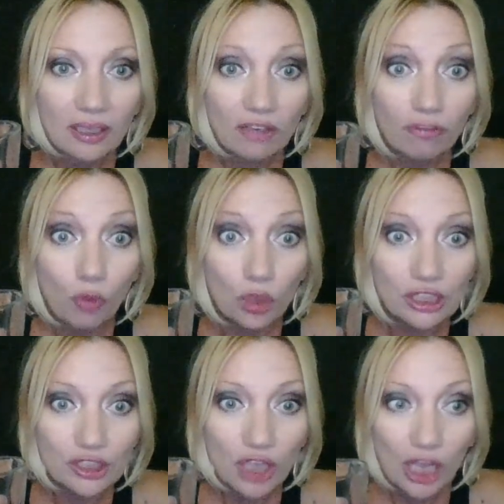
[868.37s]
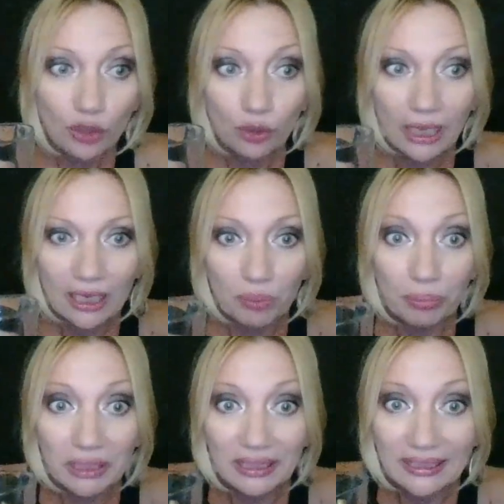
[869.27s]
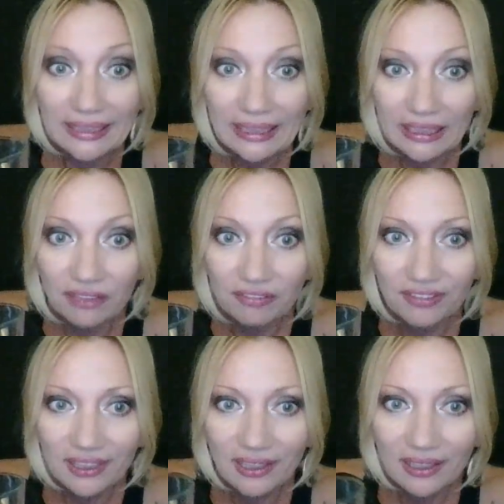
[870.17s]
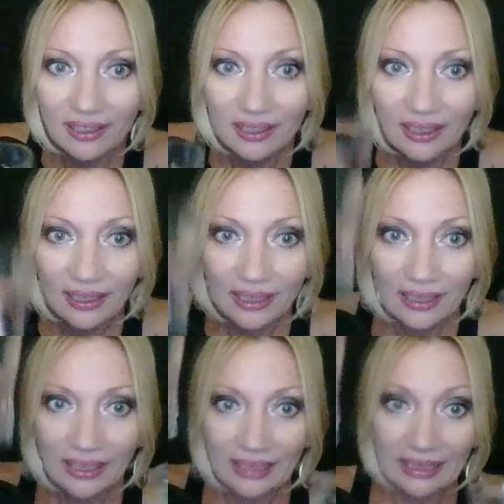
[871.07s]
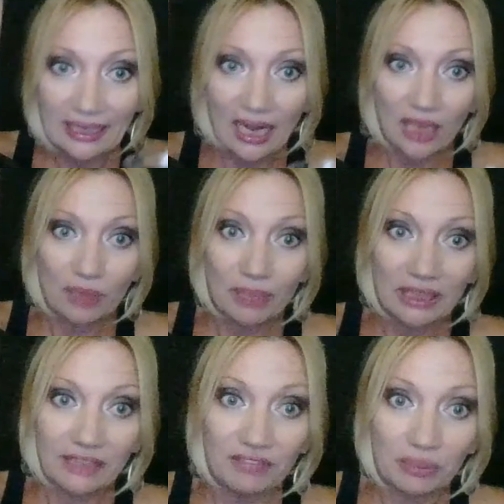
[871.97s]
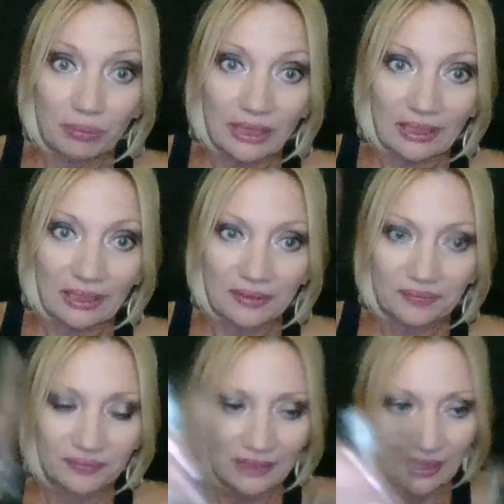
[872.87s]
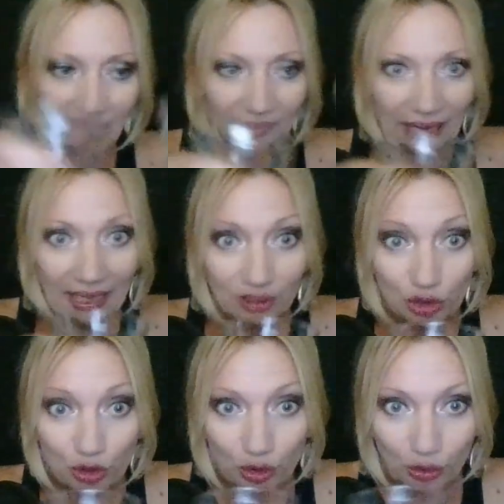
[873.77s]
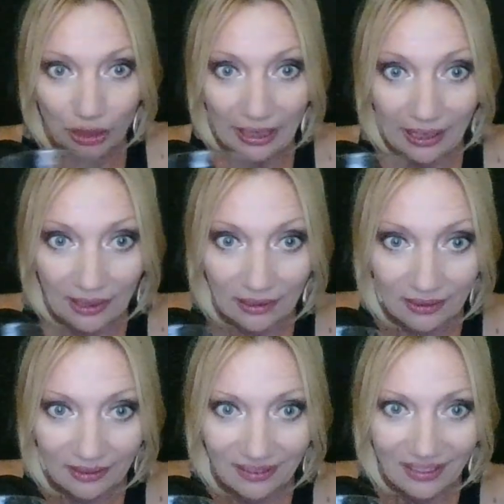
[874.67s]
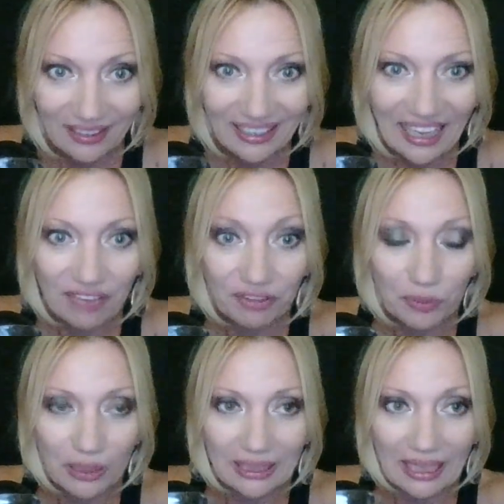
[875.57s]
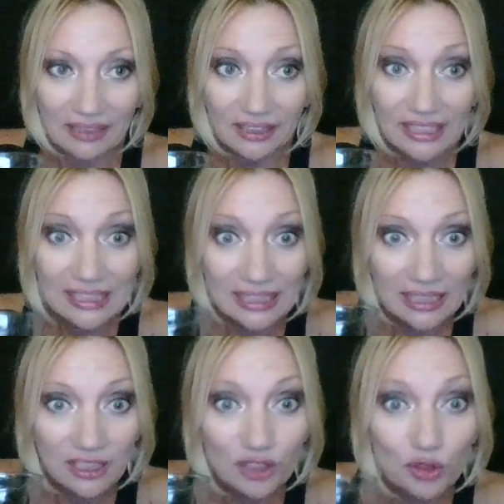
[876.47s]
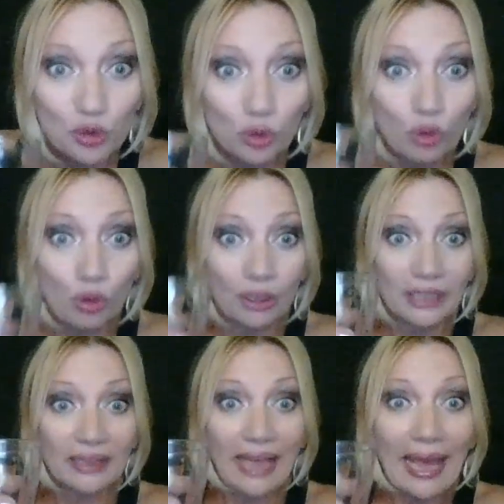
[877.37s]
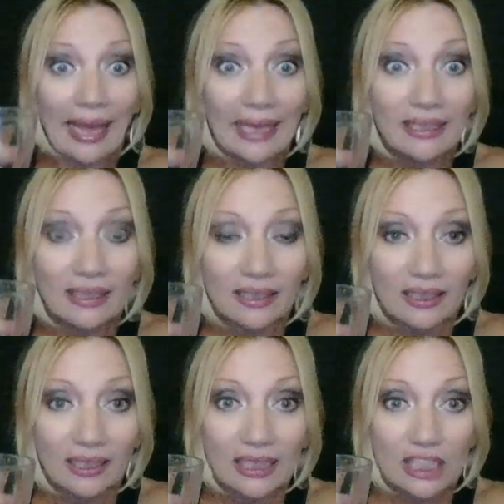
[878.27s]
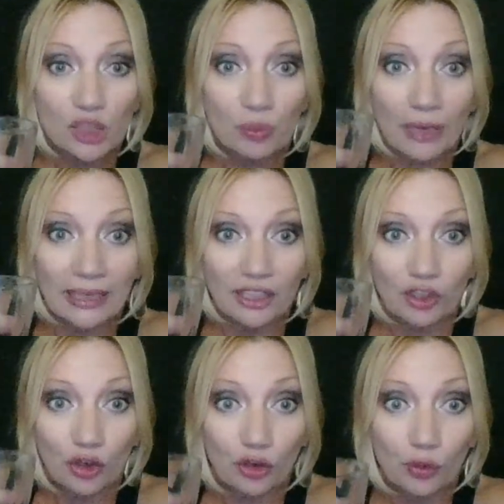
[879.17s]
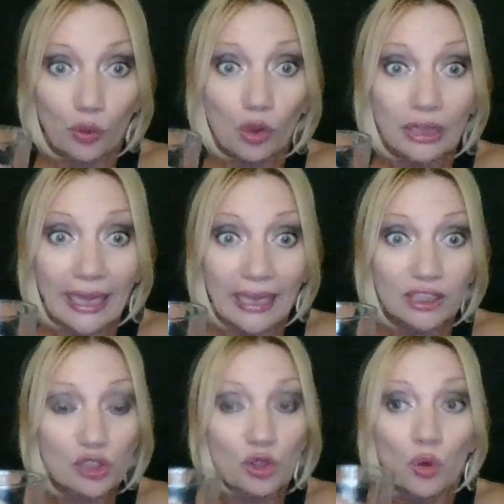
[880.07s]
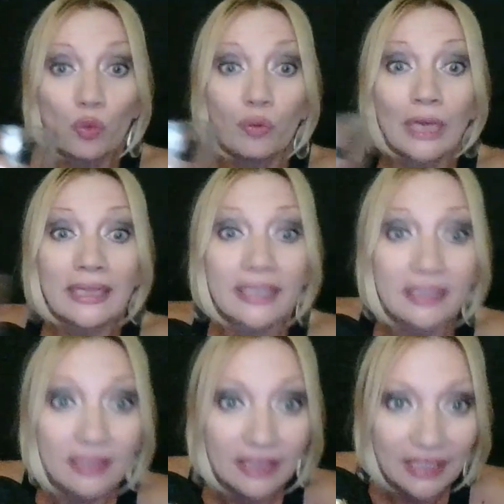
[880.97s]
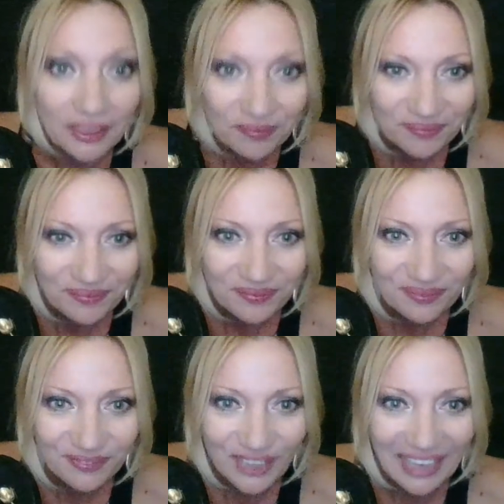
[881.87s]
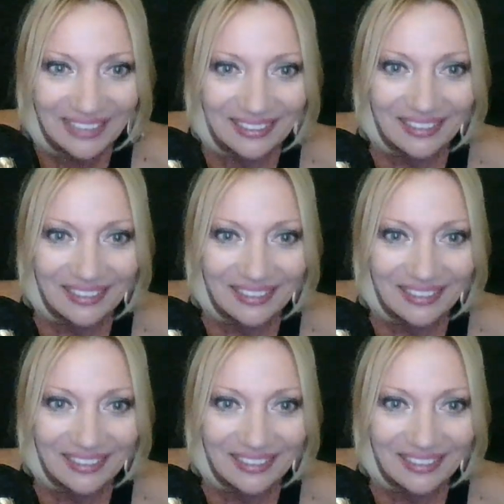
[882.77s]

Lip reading: force. You got to believe that I am a living being. And so then everyone that listens to Lori Ladd spreading her Kool-Aid so willingly, right,